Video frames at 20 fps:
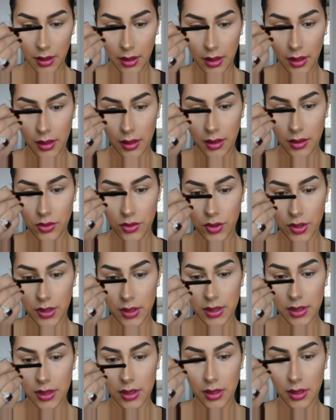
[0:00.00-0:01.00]
and then
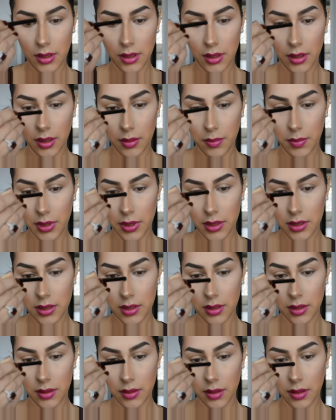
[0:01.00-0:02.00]
just a bit
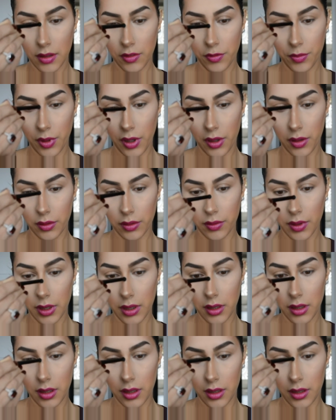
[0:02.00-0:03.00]
of product right
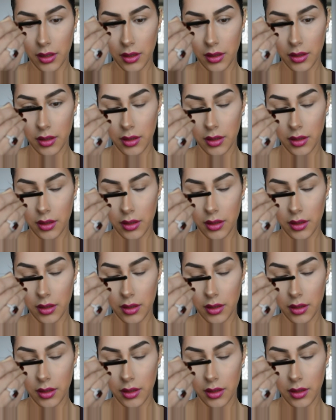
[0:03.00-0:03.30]
here.